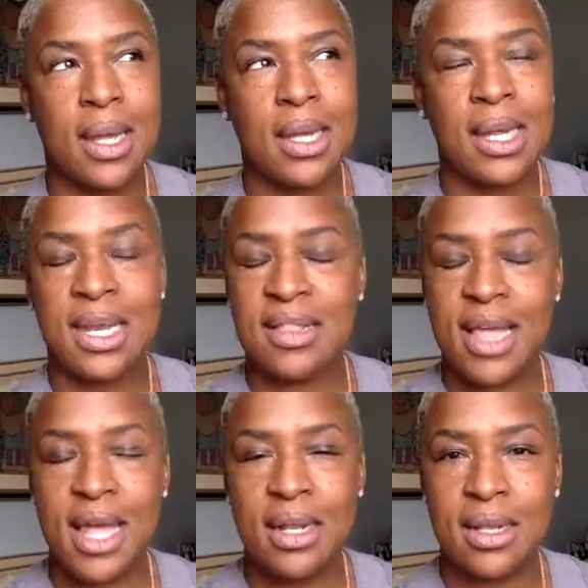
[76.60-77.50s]
getting
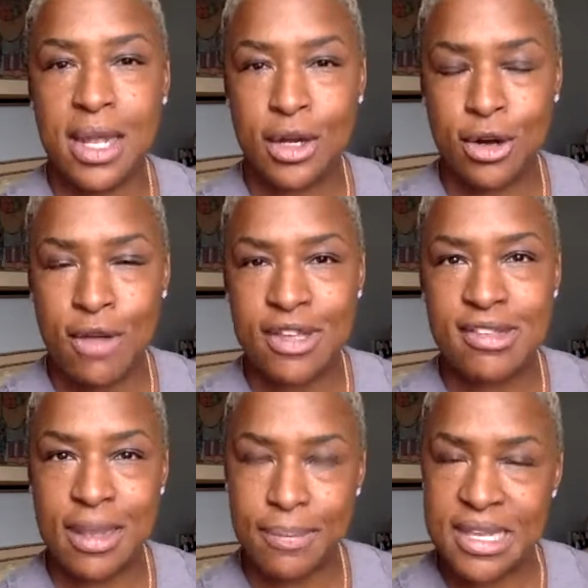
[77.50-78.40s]
that letter of
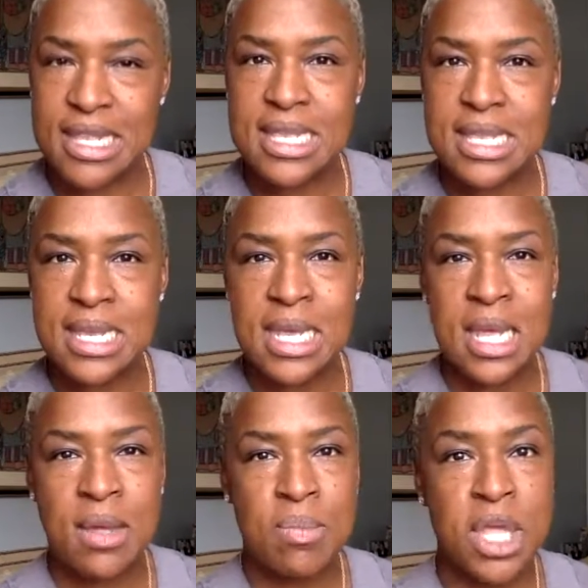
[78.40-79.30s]
acceptance,
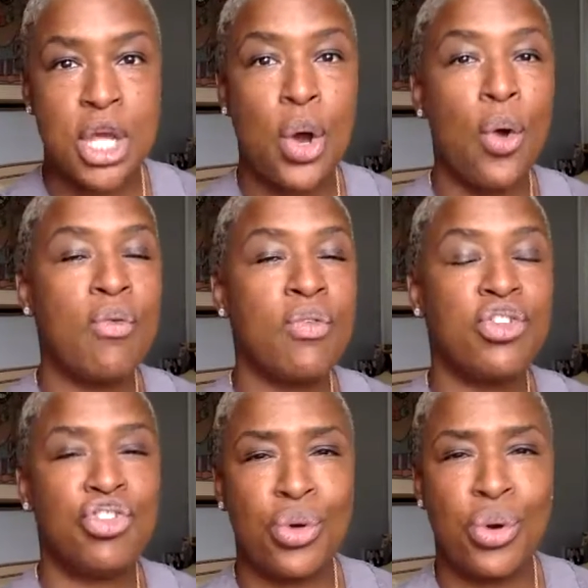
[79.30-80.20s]
being
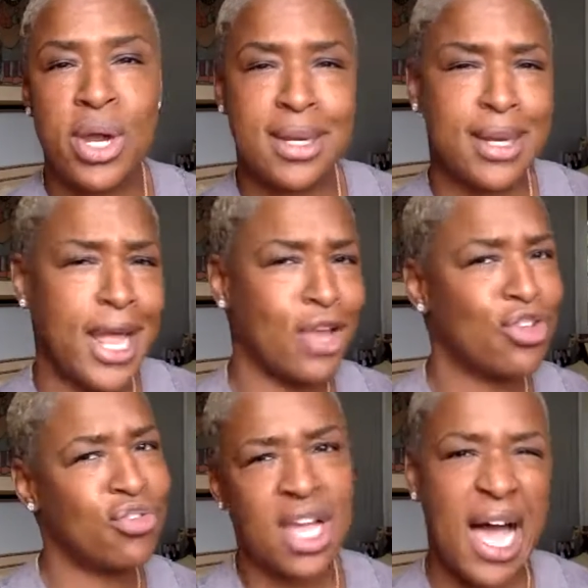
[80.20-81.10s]
overjoyed and
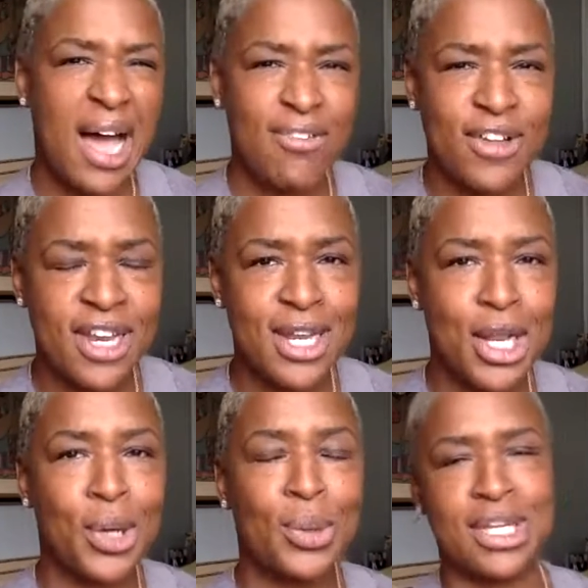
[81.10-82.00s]
extra
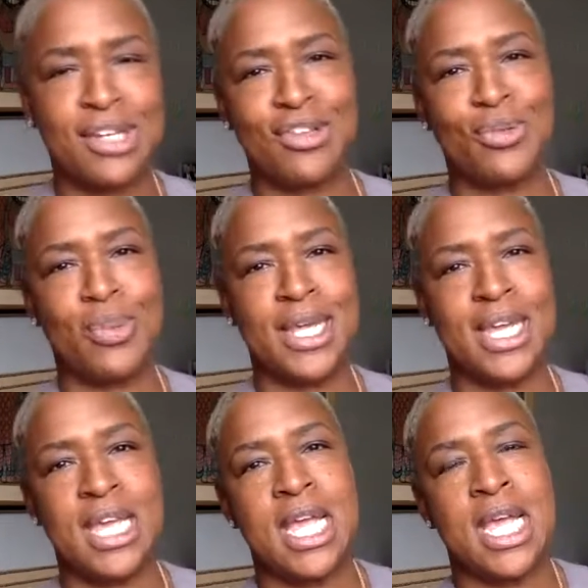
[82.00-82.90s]
confident, only to
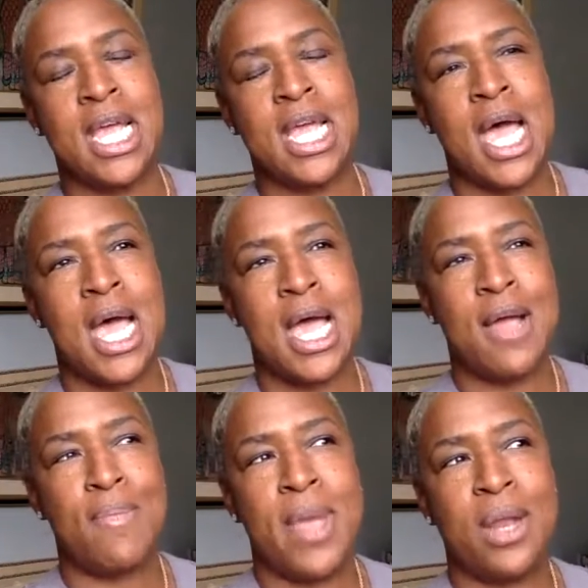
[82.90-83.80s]
be
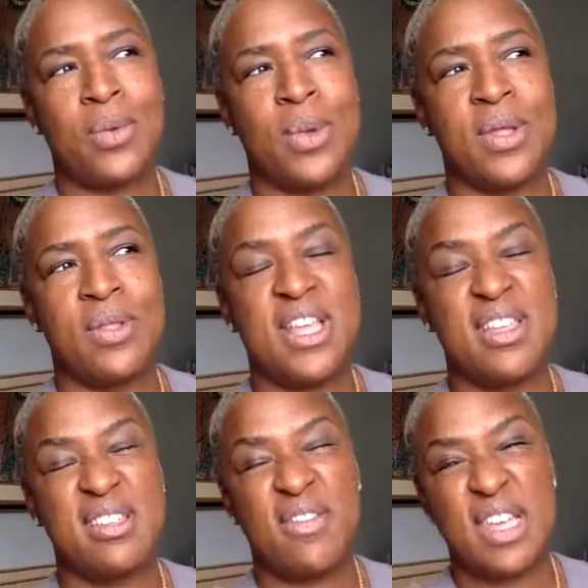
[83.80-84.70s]
met with
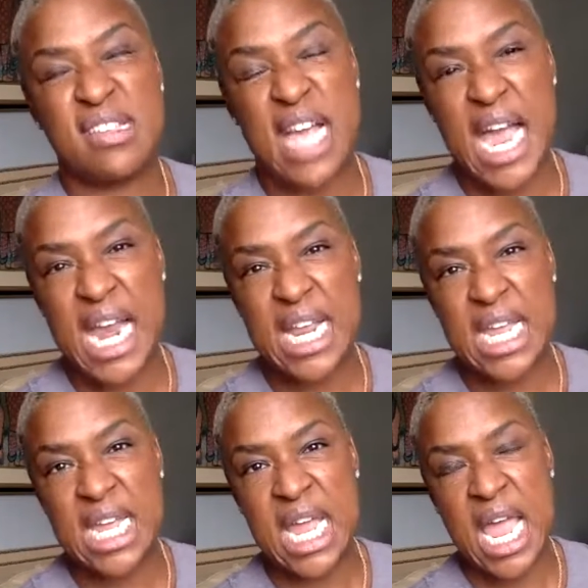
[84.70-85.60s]
feelings of
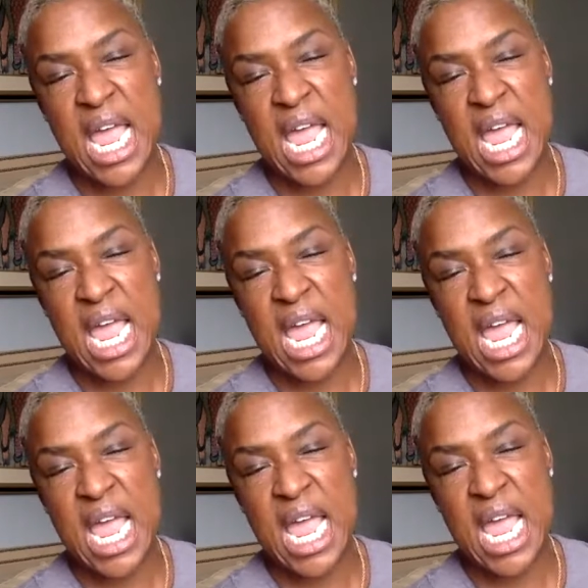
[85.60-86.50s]
anxiety
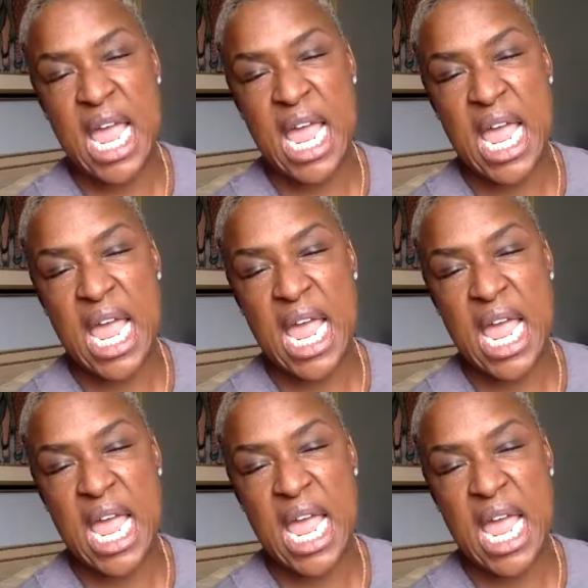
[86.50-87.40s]
and not being really
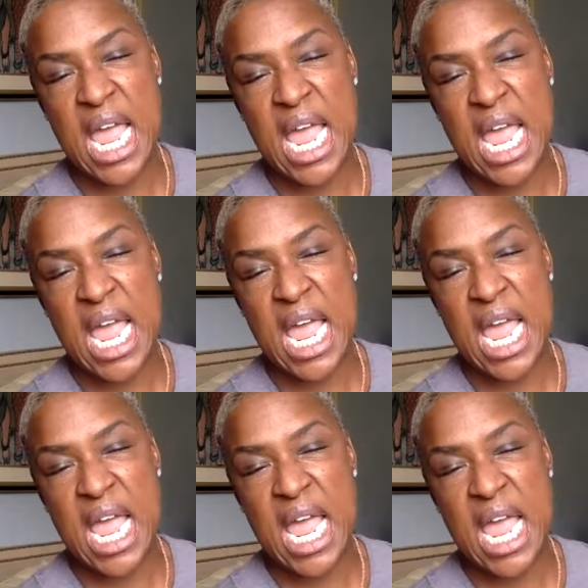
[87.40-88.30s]
sure about what the heck
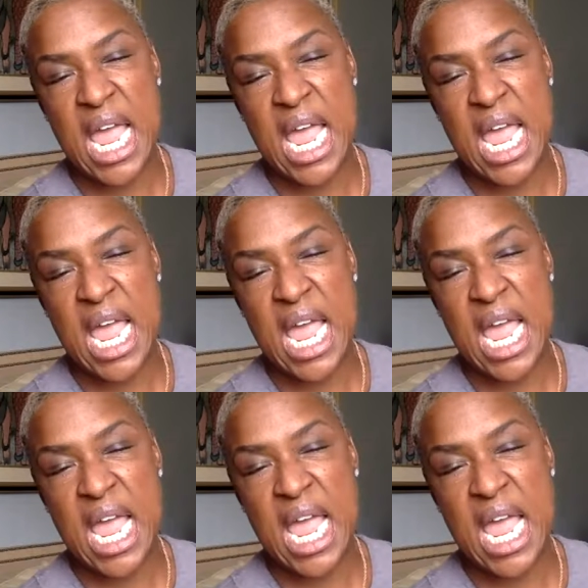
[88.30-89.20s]
we got ourselves
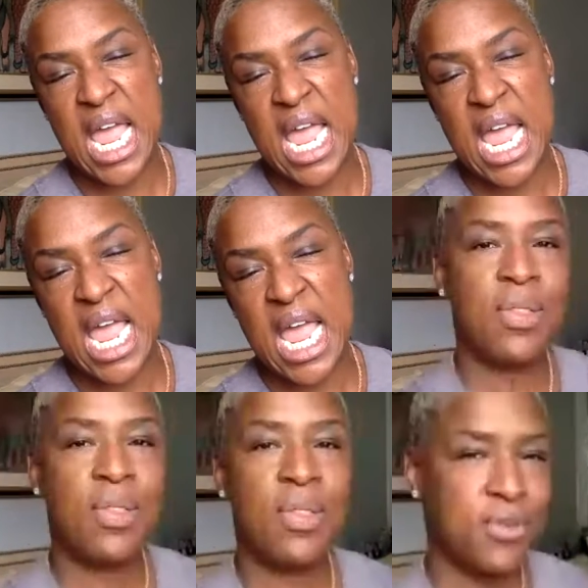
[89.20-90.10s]
into
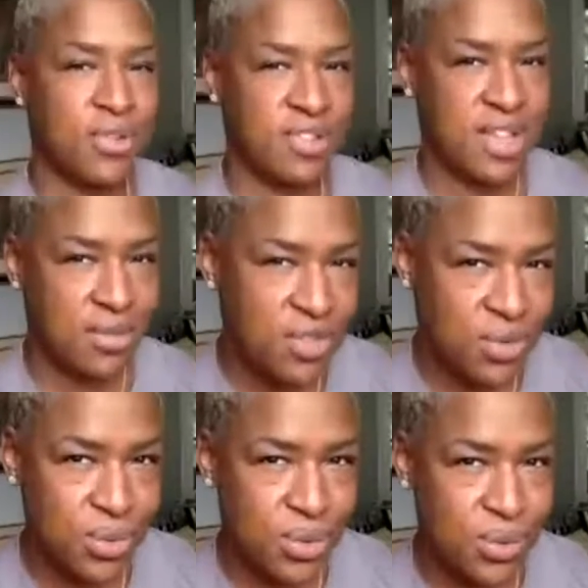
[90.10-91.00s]
on the very first
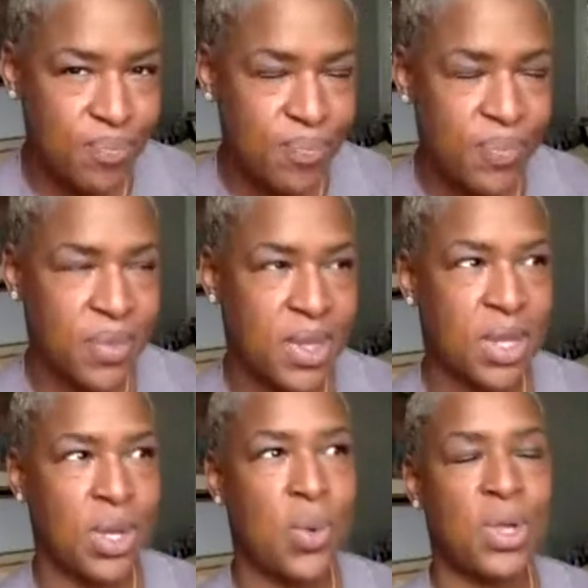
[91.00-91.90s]
day of school,
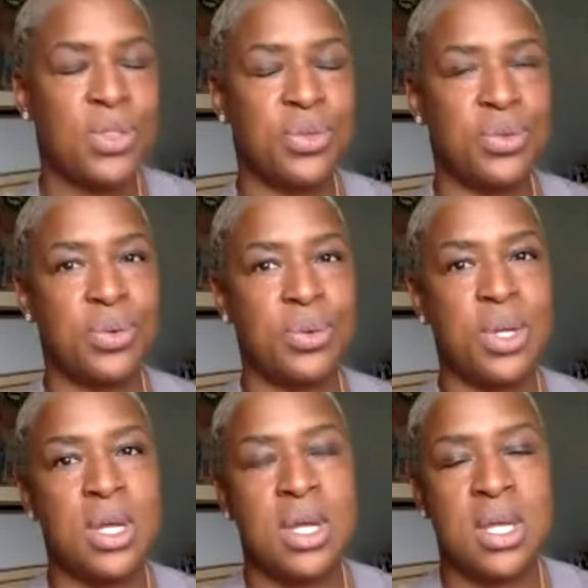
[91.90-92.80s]
going through
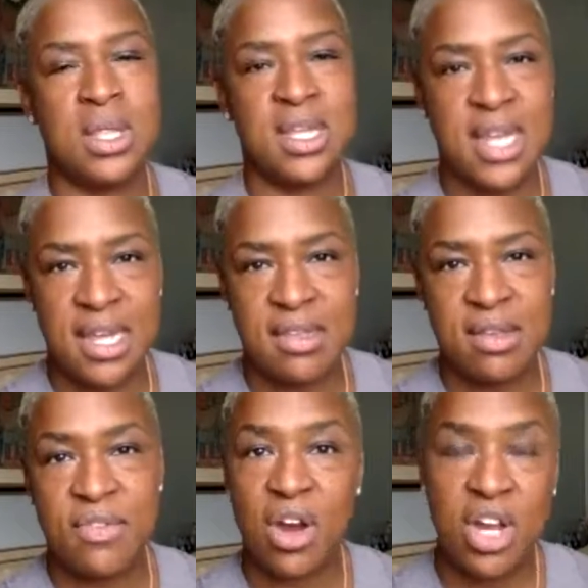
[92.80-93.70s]
the gates
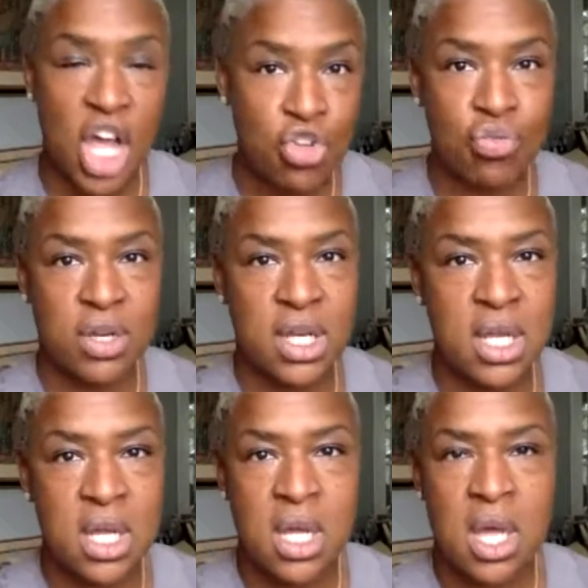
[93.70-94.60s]
of our
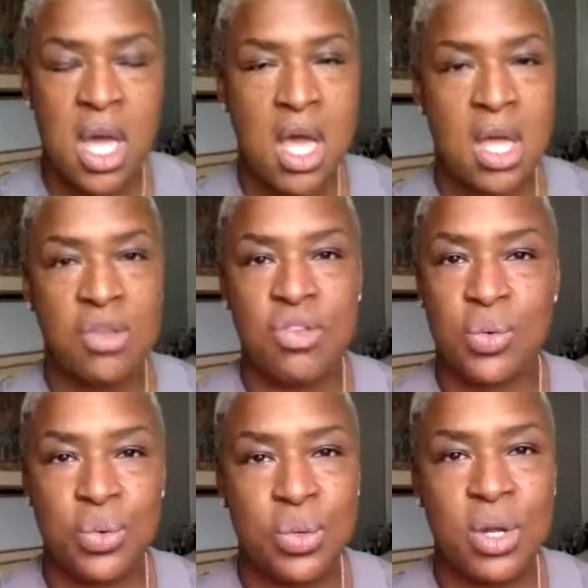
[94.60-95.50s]
country
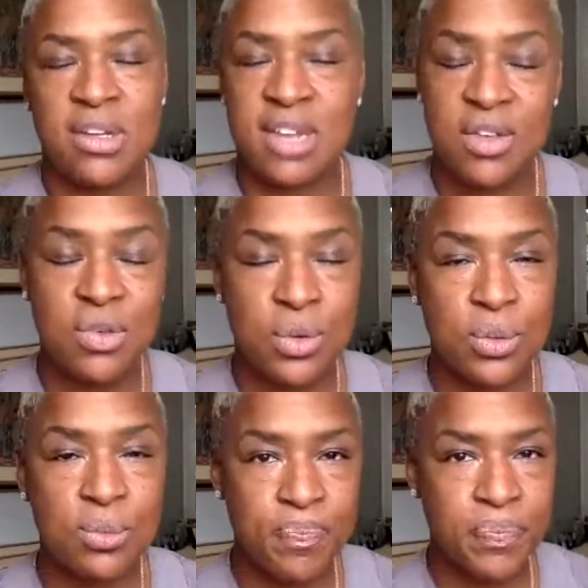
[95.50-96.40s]
school, our day
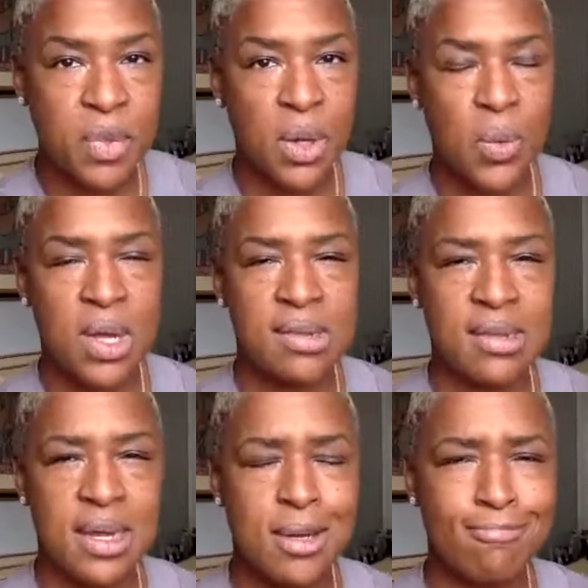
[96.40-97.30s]
school, was,
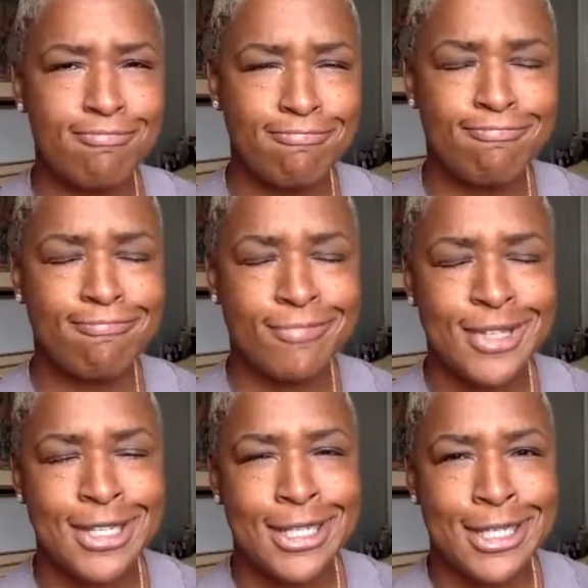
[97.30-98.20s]
I
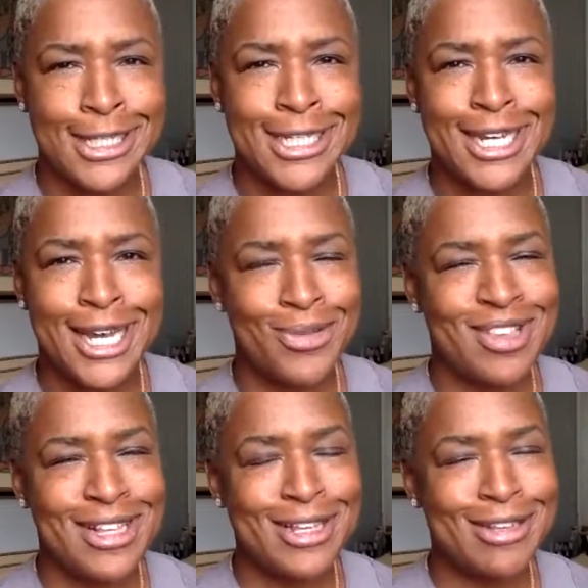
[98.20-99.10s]
was
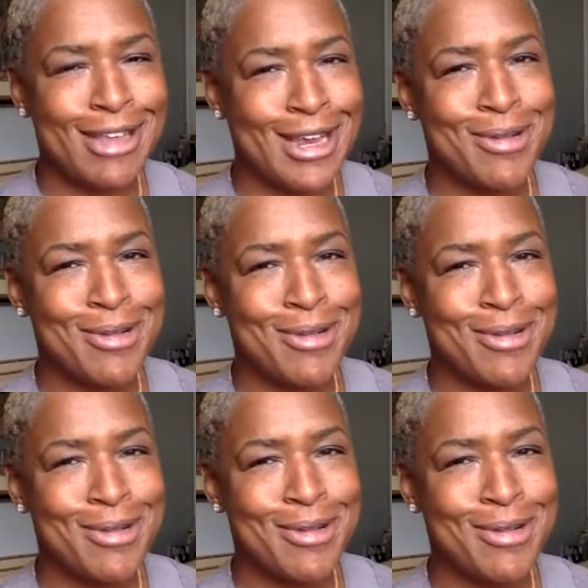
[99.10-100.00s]
a little
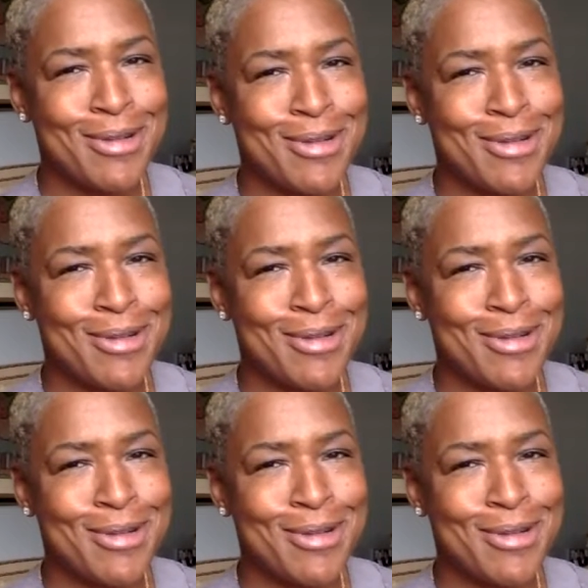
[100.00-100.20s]
taken aback.